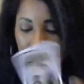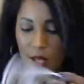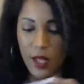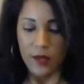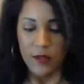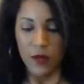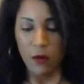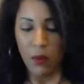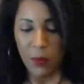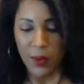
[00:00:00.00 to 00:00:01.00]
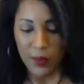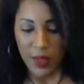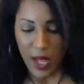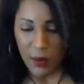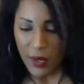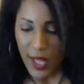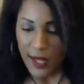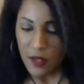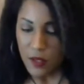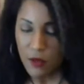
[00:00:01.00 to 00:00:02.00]
So what I would like
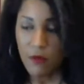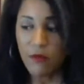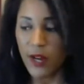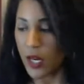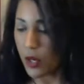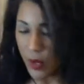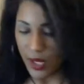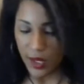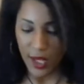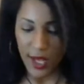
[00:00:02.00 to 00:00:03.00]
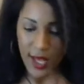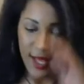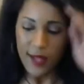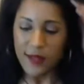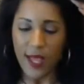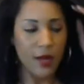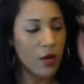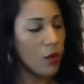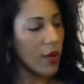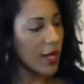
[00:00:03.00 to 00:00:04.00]
to do very quickly is a
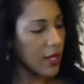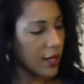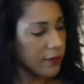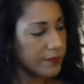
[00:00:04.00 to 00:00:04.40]
quick